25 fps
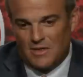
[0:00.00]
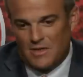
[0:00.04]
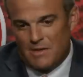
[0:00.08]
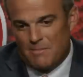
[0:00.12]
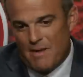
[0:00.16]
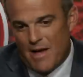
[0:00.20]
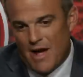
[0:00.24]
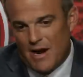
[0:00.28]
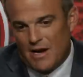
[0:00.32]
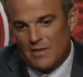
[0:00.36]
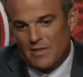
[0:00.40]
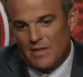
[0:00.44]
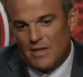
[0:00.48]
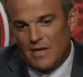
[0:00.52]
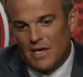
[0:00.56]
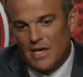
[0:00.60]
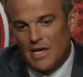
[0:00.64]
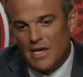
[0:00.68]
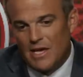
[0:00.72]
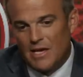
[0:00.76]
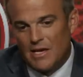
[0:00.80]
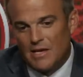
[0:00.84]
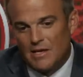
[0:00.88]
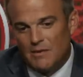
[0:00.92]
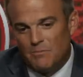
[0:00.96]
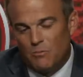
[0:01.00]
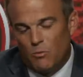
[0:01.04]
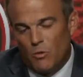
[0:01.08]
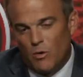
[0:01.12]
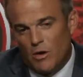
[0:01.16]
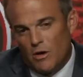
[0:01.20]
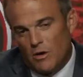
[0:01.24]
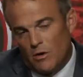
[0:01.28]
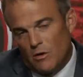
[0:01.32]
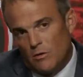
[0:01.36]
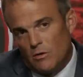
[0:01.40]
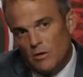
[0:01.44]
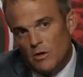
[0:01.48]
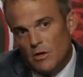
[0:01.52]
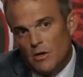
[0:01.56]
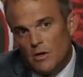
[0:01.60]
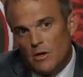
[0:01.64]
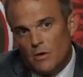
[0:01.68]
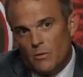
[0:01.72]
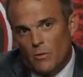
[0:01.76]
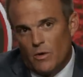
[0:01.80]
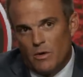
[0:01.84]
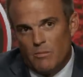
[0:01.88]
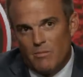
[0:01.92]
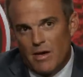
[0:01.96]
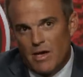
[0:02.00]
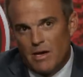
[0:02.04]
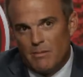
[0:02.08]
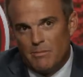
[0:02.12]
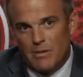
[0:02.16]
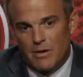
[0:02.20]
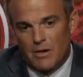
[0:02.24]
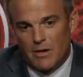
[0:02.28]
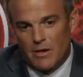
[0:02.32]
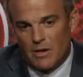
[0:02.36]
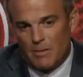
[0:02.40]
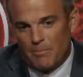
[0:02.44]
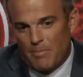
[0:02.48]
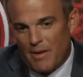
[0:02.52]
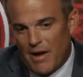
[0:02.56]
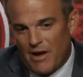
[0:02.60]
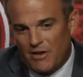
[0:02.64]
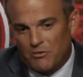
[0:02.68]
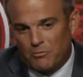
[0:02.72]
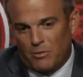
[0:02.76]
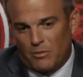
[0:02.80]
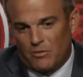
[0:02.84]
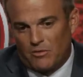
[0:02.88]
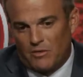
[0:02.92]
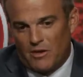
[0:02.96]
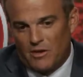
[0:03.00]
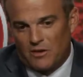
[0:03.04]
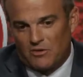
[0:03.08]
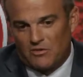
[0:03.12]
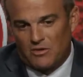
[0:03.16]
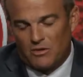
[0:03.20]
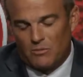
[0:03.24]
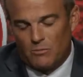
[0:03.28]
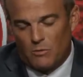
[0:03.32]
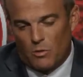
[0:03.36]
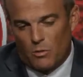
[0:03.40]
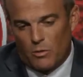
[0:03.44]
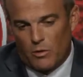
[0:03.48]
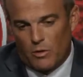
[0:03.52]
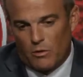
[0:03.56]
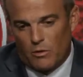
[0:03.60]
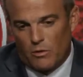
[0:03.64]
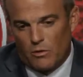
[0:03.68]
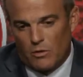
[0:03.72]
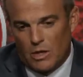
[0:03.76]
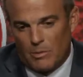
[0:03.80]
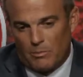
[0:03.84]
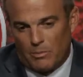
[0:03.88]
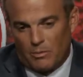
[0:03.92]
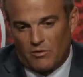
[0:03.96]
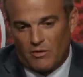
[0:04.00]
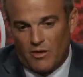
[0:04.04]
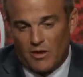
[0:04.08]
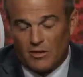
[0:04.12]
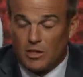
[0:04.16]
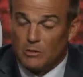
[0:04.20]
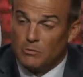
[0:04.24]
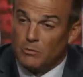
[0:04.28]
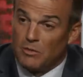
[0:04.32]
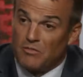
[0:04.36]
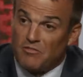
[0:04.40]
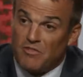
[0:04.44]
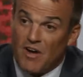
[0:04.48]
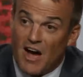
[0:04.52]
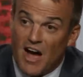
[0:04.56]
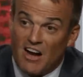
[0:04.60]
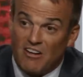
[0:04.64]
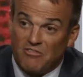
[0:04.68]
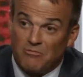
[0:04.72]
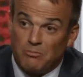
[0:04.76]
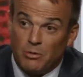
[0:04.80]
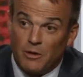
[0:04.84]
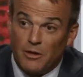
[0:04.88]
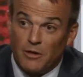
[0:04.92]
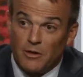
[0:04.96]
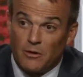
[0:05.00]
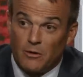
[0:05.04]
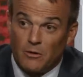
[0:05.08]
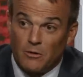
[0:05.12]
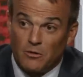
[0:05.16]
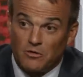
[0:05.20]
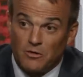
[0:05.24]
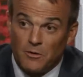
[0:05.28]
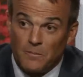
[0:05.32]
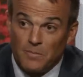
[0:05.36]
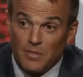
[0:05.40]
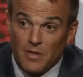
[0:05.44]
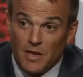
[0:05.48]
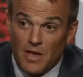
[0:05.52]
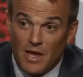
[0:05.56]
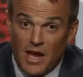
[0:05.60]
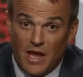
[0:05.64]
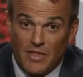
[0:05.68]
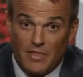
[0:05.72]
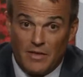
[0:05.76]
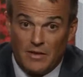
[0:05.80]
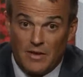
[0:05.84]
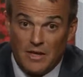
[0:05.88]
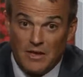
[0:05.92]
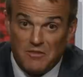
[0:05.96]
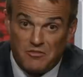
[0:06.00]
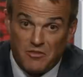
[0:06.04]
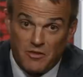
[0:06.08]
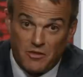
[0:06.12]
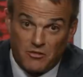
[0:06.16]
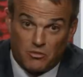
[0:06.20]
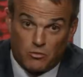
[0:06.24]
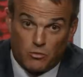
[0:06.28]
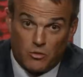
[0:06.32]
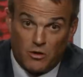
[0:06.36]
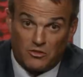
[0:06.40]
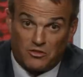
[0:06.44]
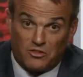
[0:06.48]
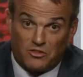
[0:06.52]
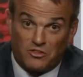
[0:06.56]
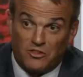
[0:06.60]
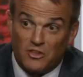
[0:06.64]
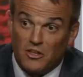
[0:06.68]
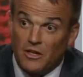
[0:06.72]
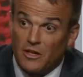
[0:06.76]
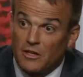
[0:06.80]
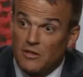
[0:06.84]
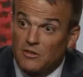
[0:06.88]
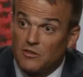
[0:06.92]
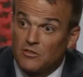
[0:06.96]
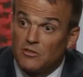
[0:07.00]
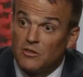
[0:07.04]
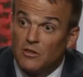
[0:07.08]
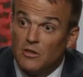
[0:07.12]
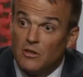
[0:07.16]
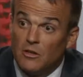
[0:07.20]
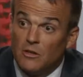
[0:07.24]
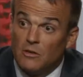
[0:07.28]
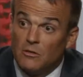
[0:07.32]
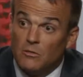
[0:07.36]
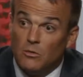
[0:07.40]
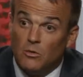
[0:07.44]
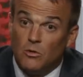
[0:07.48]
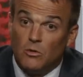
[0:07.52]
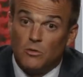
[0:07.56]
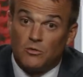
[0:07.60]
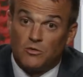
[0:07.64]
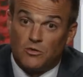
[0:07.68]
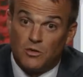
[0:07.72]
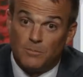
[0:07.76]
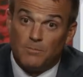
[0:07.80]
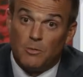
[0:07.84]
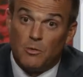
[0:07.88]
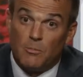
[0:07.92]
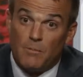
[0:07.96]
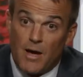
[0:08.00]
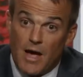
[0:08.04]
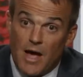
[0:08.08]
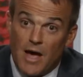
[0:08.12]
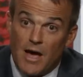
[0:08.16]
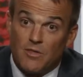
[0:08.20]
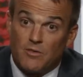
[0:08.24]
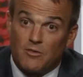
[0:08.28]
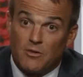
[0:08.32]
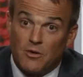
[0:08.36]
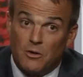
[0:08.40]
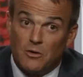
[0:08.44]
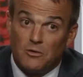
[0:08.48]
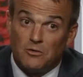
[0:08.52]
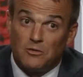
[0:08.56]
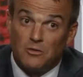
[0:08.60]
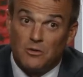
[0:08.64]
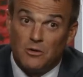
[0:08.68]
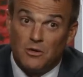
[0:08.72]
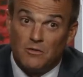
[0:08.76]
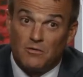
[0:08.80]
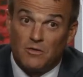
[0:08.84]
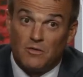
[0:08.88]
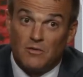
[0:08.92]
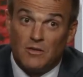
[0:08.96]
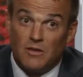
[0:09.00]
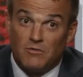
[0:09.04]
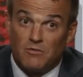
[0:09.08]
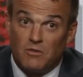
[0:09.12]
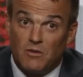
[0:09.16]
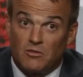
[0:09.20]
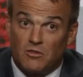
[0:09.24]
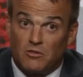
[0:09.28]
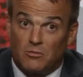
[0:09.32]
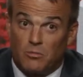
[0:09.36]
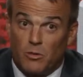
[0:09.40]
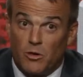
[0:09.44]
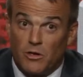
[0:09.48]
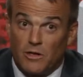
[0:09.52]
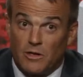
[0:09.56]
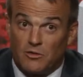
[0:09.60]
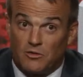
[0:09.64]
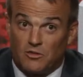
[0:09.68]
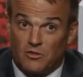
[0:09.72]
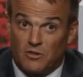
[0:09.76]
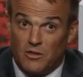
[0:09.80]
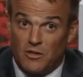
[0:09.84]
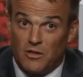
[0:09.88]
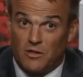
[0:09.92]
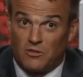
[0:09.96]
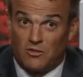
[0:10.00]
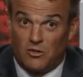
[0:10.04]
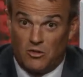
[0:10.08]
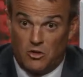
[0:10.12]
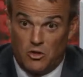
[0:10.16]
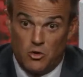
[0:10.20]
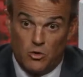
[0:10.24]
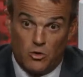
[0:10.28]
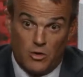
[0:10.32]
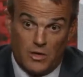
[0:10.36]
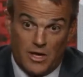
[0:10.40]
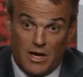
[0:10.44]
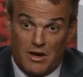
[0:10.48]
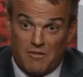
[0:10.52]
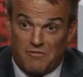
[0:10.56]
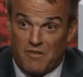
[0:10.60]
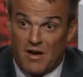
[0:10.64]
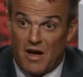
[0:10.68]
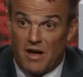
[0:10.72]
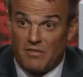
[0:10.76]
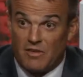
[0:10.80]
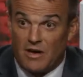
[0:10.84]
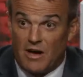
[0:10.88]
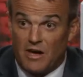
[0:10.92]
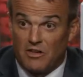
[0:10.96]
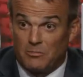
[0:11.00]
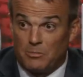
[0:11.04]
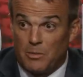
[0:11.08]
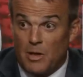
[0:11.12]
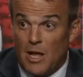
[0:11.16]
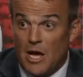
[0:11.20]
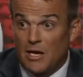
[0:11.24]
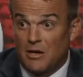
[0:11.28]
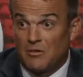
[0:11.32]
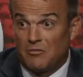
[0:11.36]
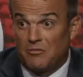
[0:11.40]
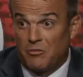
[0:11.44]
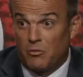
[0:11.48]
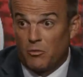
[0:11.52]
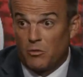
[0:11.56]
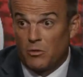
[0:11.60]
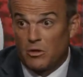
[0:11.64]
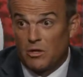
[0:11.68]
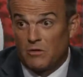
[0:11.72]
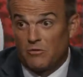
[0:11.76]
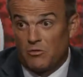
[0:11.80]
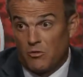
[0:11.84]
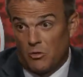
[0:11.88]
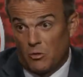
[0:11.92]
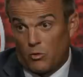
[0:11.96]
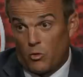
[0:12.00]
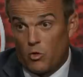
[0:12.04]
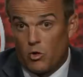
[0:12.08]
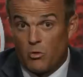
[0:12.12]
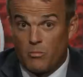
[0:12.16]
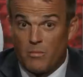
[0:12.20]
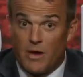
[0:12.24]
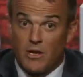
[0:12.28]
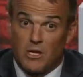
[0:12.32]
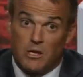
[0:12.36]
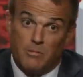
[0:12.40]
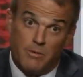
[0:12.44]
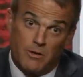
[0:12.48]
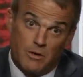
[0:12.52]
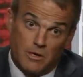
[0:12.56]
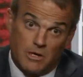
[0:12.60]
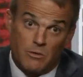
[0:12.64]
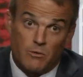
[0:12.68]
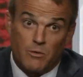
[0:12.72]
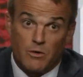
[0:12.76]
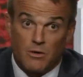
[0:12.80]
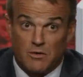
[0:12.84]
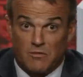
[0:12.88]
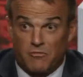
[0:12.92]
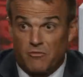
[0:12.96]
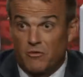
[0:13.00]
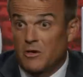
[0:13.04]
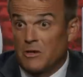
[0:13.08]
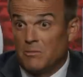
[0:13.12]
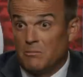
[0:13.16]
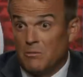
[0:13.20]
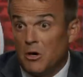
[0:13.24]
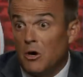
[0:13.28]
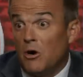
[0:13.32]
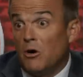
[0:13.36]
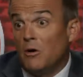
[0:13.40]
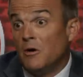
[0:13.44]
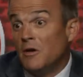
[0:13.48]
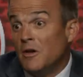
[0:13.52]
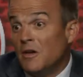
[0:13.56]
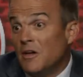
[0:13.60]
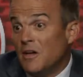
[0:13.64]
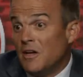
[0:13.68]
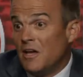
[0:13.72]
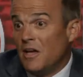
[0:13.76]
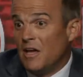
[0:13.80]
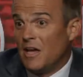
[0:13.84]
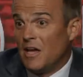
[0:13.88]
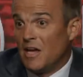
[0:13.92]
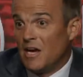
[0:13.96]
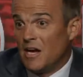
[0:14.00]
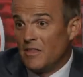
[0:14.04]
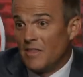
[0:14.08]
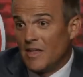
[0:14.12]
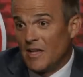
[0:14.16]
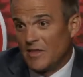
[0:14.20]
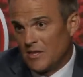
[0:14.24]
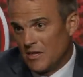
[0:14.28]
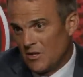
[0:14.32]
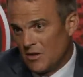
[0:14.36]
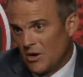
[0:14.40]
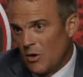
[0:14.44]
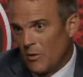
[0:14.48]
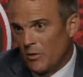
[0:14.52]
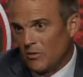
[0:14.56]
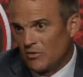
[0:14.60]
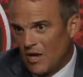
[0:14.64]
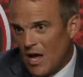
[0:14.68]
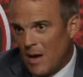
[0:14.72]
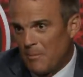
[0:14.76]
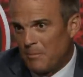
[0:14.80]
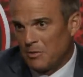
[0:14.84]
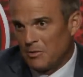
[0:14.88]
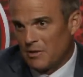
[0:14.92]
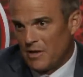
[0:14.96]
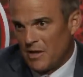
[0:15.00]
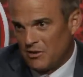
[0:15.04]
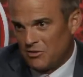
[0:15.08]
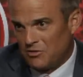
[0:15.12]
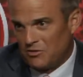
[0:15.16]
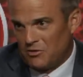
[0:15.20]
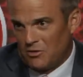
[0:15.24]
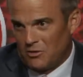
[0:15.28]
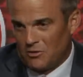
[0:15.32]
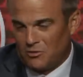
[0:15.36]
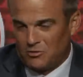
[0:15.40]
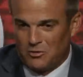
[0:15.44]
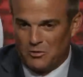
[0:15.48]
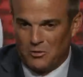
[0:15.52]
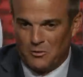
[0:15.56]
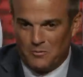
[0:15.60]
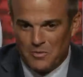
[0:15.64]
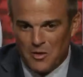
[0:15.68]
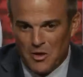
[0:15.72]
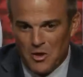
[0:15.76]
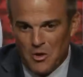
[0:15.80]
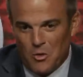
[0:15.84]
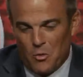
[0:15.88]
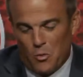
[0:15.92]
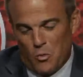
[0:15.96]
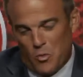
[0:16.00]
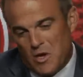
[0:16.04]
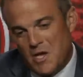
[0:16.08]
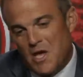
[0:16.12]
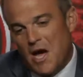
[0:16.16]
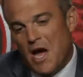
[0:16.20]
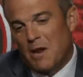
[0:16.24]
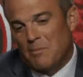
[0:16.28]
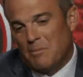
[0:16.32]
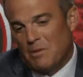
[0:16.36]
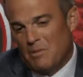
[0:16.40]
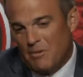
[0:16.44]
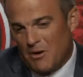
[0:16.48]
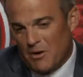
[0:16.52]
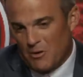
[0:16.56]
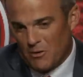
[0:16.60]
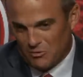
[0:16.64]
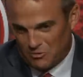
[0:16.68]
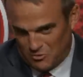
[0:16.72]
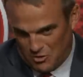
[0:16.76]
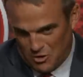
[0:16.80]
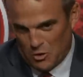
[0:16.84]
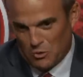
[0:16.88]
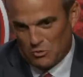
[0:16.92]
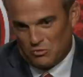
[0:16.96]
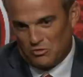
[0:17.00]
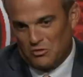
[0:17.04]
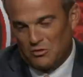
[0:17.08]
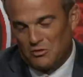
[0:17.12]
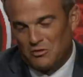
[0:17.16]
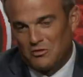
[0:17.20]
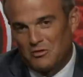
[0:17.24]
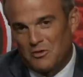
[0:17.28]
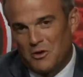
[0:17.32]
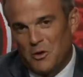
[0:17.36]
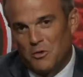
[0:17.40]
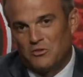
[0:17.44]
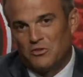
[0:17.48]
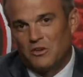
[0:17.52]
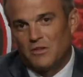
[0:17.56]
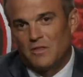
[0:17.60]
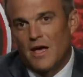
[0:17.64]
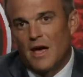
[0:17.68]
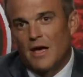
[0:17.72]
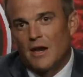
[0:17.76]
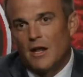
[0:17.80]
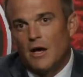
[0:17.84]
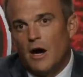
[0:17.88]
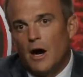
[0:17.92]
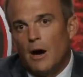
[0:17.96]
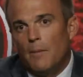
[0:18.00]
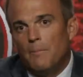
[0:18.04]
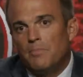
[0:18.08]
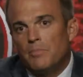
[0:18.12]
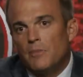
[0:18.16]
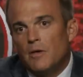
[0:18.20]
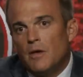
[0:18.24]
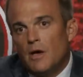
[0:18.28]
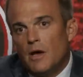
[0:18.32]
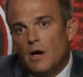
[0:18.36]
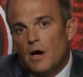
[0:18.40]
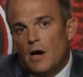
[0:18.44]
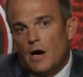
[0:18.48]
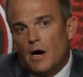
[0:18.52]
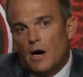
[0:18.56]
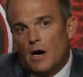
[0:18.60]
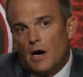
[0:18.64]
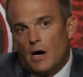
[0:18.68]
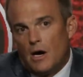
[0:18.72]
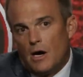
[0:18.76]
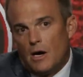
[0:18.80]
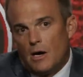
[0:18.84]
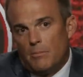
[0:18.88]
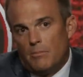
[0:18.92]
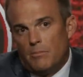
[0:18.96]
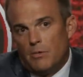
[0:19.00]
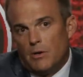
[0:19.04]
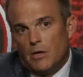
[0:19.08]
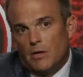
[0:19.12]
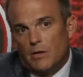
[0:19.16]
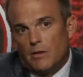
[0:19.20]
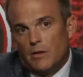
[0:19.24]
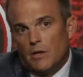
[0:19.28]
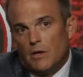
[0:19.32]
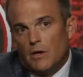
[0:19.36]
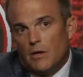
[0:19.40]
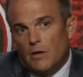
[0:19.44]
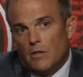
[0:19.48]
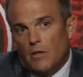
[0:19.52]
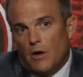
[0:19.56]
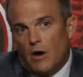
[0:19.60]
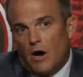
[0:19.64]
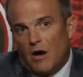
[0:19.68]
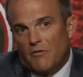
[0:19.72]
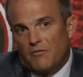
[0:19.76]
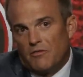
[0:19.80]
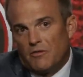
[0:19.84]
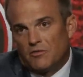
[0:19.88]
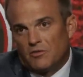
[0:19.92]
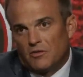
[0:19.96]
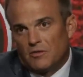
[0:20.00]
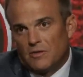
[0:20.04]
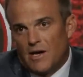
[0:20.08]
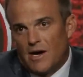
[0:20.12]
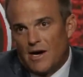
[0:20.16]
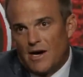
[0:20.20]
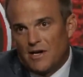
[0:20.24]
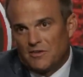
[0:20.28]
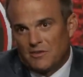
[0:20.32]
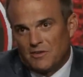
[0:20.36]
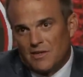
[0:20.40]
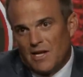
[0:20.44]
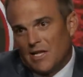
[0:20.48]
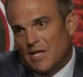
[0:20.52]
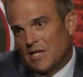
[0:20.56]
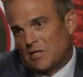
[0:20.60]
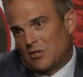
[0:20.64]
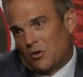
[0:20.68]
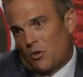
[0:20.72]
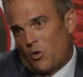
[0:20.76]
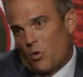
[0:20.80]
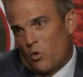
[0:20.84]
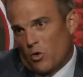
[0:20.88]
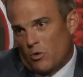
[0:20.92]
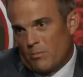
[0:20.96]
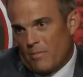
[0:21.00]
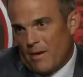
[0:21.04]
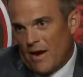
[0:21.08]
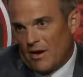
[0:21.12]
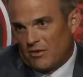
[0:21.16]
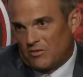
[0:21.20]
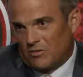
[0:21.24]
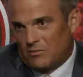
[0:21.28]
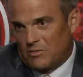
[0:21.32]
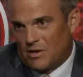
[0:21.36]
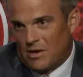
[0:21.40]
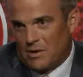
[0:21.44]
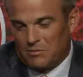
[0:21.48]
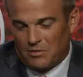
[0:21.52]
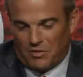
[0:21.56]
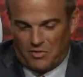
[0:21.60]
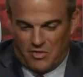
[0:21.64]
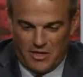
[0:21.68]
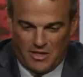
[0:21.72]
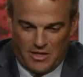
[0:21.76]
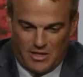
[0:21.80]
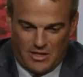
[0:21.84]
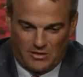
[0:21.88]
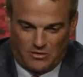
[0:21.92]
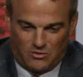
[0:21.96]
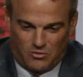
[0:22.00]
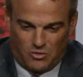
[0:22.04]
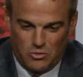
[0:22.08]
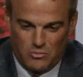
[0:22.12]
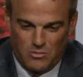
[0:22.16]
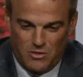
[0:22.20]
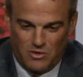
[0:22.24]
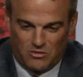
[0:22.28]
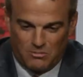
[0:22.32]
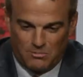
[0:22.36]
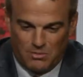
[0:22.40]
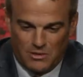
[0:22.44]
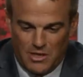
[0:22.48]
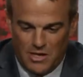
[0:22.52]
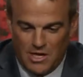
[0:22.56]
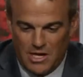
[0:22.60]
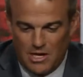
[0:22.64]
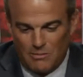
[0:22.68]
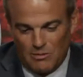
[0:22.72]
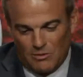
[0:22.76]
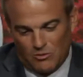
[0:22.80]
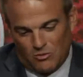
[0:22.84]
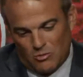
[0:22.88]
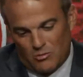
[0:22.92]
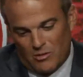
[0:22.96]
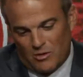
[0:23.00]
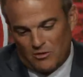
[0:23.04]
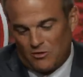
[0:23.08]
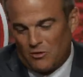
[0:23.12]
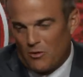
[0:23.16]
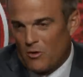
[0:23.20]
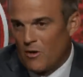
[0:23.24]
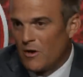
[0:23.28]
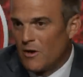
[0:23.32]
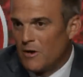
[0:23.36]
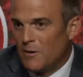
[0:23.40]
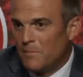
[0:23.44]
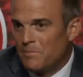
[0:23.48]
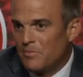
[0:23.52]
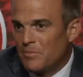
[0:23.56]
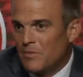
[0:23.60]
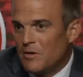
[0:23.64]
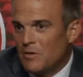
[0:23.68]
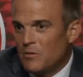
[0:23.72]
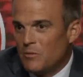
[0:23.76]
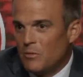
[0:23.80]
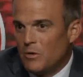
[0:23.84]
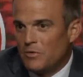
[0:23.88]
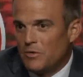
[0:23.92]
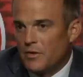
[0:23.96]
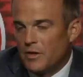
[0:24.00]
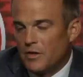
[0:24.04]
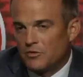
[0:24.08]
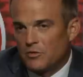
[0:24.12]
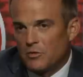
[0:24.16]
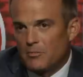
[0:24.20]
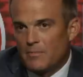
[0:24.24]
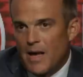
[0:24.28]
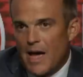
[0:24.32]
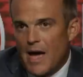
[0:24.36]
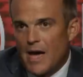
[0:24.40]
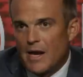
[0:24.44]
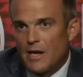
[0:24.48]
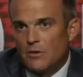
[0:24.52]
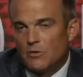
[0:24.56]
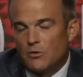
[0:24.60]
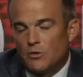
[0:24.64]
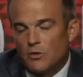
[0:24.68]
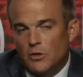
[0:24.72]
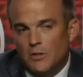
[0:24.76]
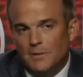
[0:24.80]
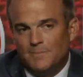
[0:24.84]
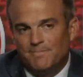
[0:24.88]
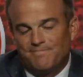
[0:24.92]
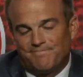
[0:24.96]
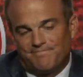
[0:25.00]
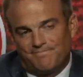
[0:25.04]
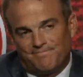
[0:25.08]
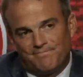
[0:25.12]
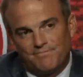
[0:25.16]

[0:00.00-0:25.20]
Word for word: in the back of the head. Well, we may have been in a pass protection where we were only protecting with five players, and the defense rushed six. Well, simple math tells you if the defense is bringing six and you only got five guys blocking for you, if you're the quarterback, you better get rid of the freaking ball. And that didn't always happen last year. So we got to be better as coaches, coaching that up. Uh, but the offensive line is a lot like the quarterback. Sometimes I think it gets too much blame and too much credit when things are bad and good.